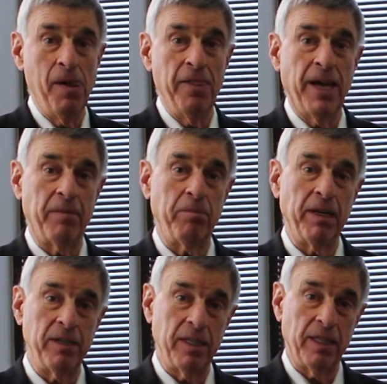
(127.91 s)
That
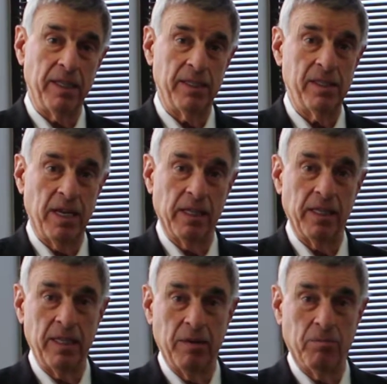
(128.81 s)
basically is
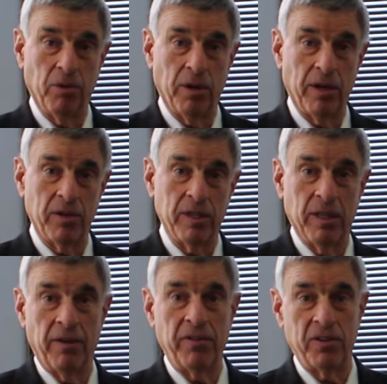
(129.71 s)
telling the employer you
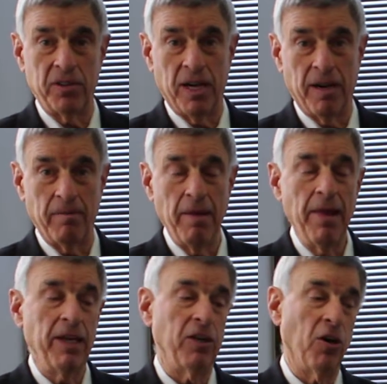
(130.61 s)
love your job,
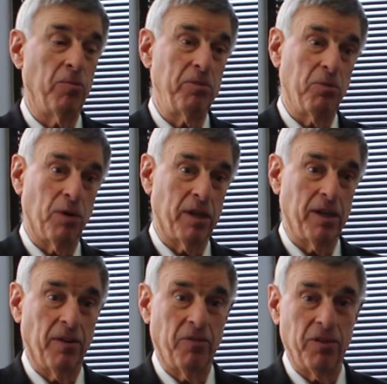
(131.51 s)
you hope to work
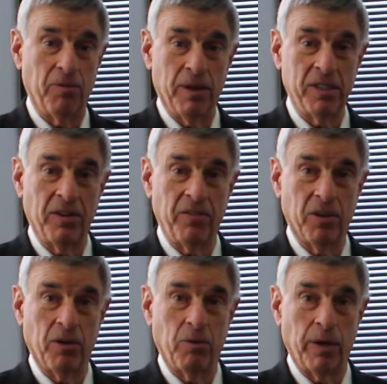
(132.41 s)
there for the rest of your
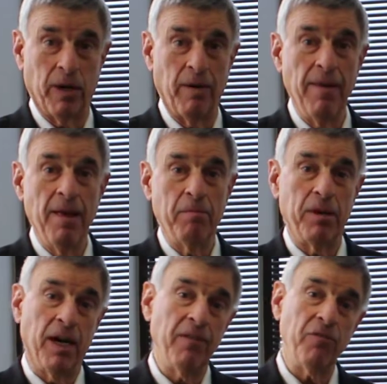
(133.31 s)
career,
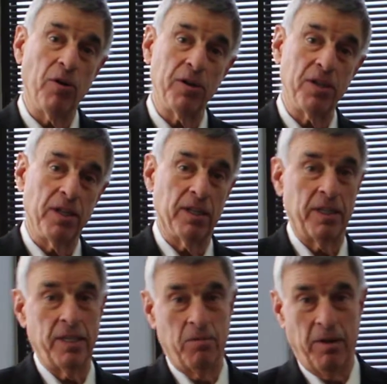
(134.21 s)
but unfortunately
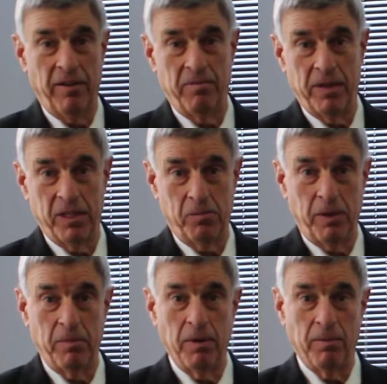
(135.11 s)
there may have been a
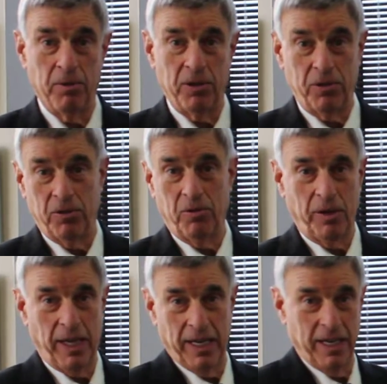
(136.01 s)
speed bump or two
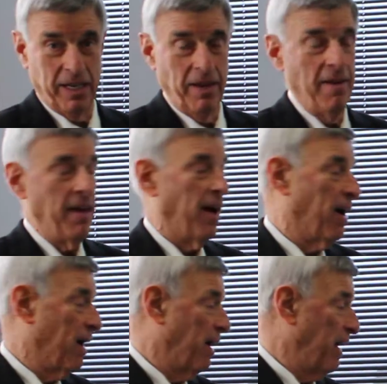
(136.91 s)
created,
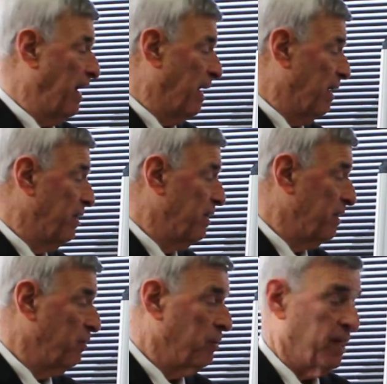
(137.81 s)

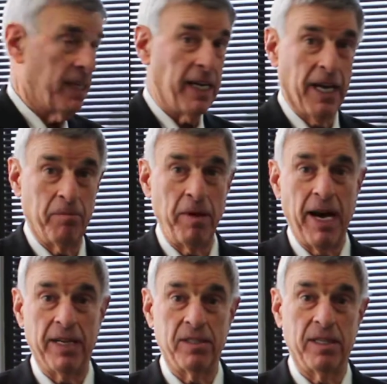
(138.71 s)
and you need to get
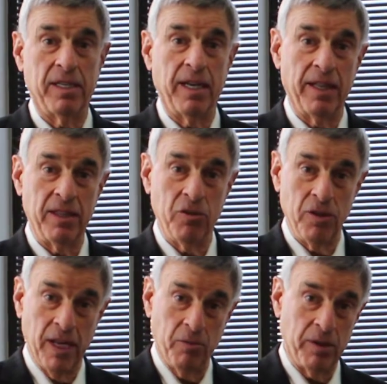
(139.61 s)
past that. You
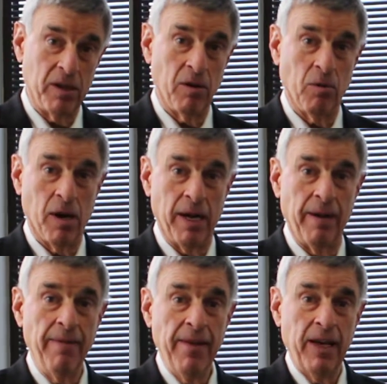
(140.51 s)
then would go on
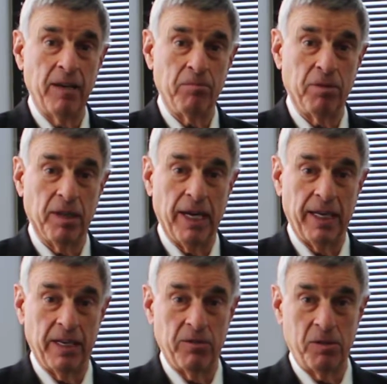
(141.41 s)
in polite
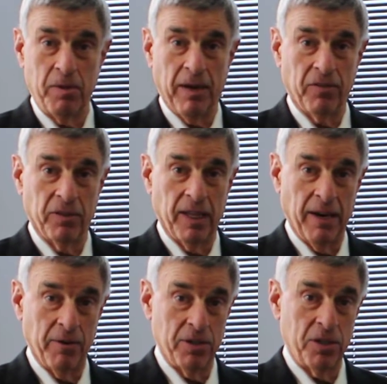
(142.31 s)
and respectful
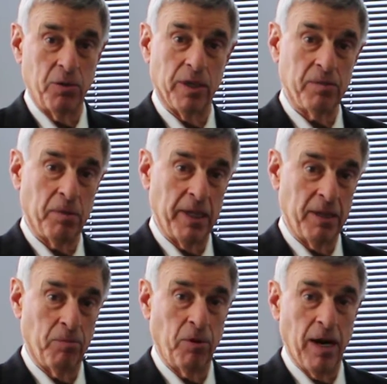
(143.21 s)
language to explain
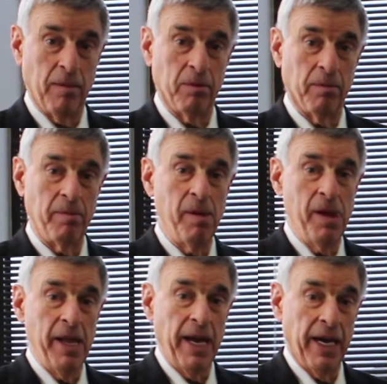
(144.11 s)
the problem
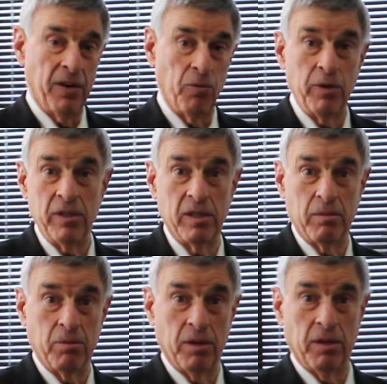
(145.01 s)
and a
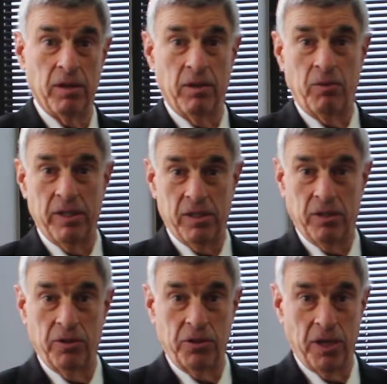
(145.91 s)
reasonable
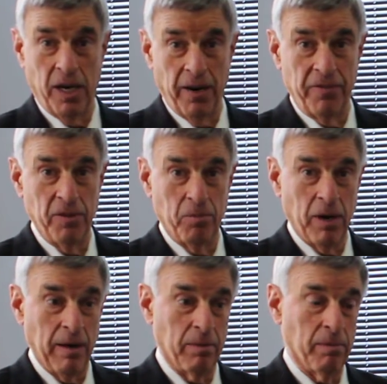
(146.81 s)
resolution of the
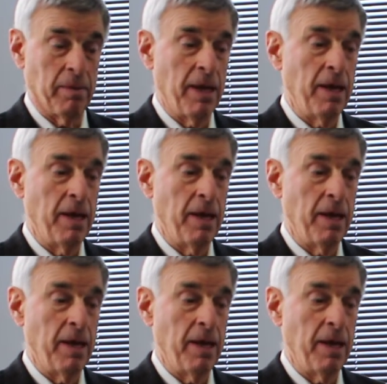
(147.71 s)
problem.